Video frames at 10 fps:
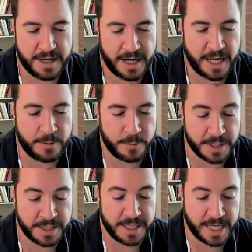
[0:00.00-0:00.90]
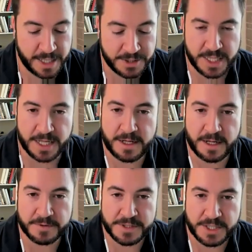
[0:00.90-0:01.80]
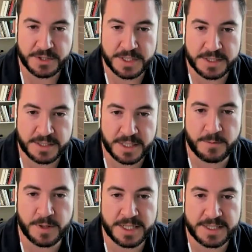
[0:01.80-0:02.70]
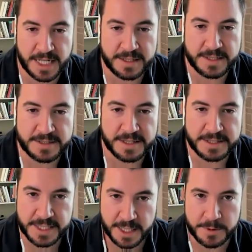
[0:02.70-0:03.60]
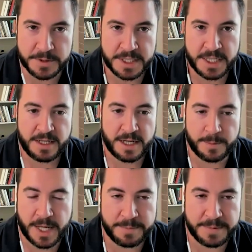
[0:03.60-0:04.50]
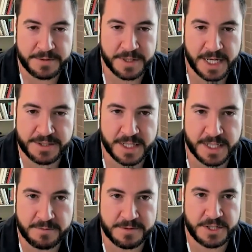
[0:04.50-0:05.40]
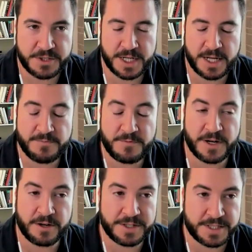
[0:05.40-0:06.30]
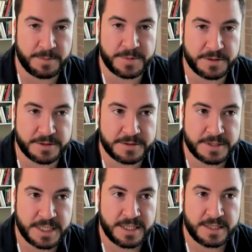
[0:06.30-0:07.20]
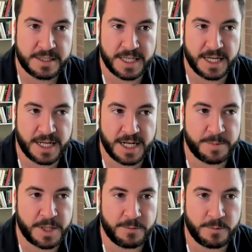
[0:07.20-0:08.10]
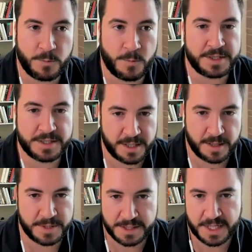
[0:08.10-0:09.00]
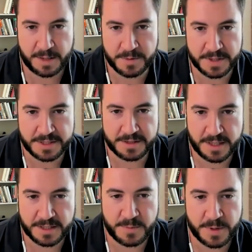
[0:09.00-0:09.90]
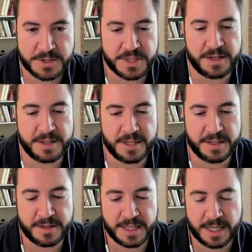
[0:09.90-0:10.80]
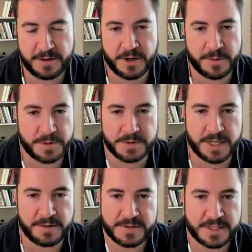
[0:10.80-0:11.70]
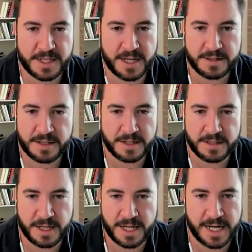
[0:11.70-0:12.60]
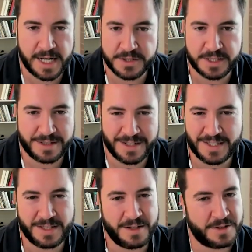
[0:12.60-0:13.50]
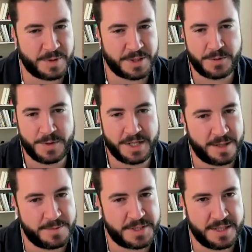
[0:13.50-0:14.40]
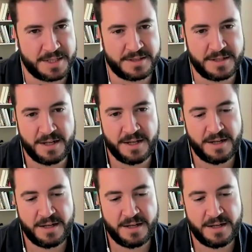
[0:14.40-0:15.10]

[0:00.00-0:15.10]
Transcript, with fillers: and I will engage in that conversation to see what exactly is on the table. I'm happy to engage in that conversation. I'm very skeptical that anybody would want to come to the table and especially on the environmental left side and and actually it, especially when it comes to this